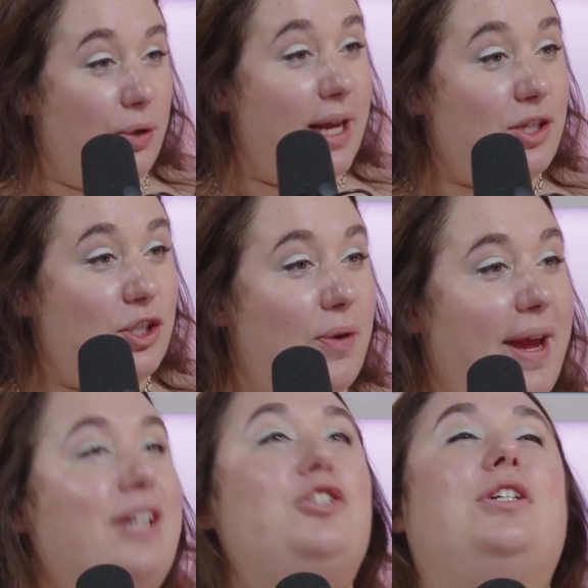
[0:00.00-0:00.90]
You get so
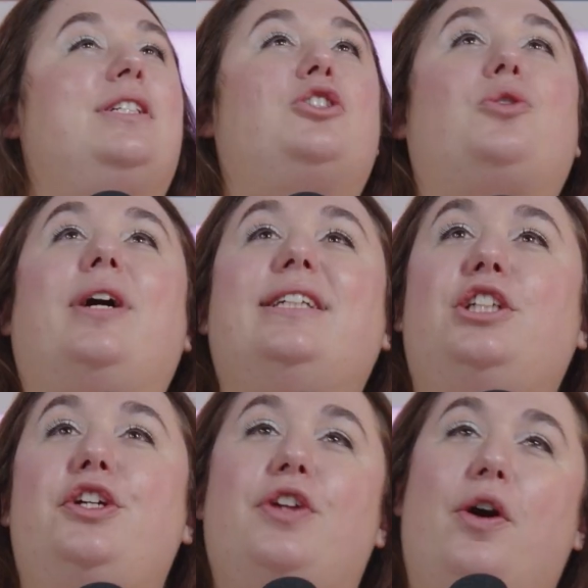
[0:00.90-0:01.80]
anxious. It's crazy.
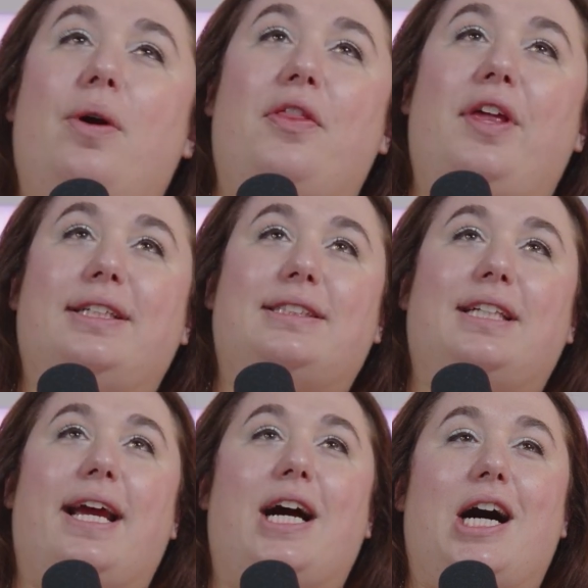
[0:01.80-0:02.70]
You know all this.
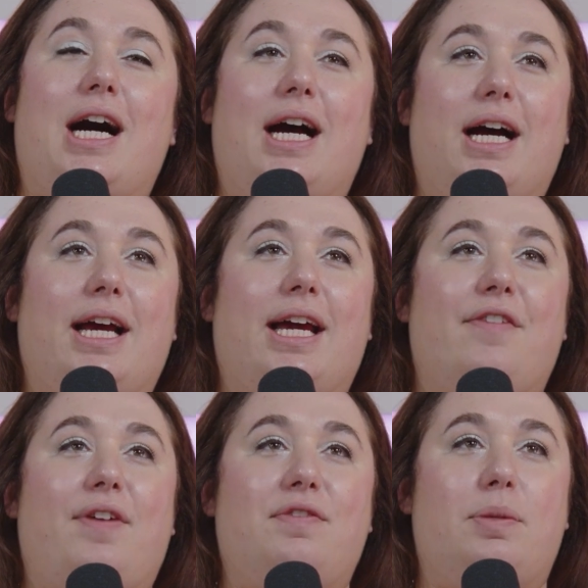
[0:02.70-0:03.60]
Like, if I
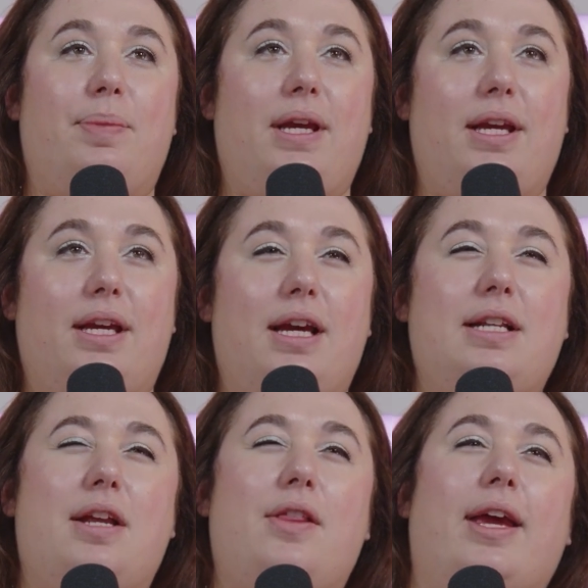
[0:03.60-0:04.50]
have to be,
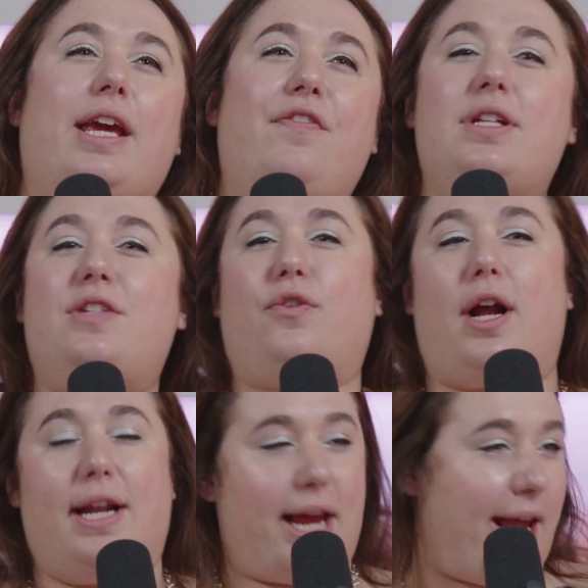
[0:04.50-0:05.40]
like, if it's
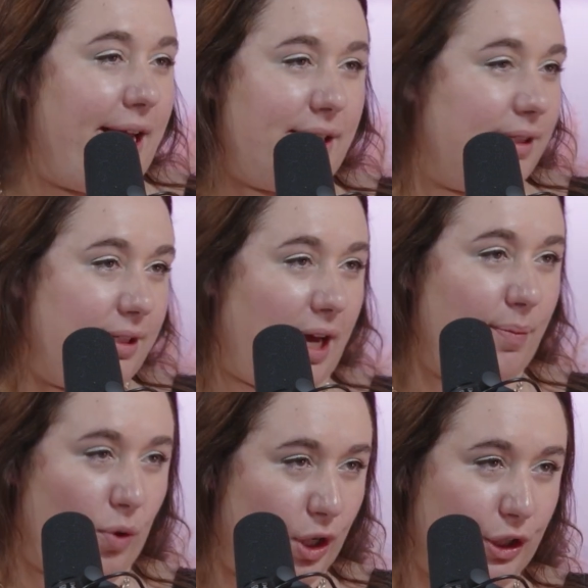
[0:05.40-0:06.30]
friend hangs, I'm
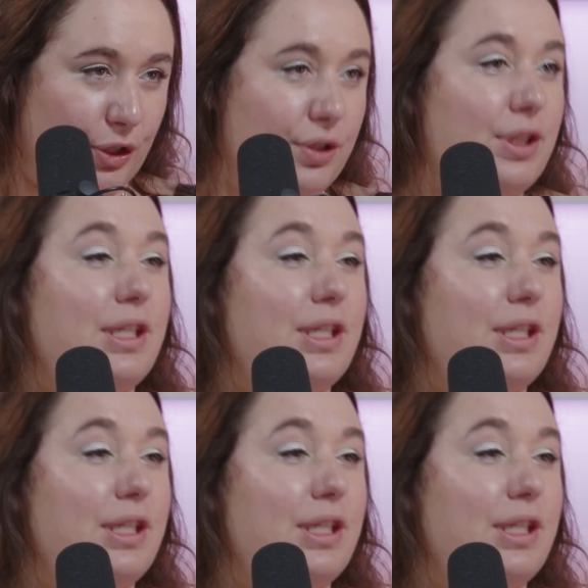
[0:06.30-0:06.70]
more loose.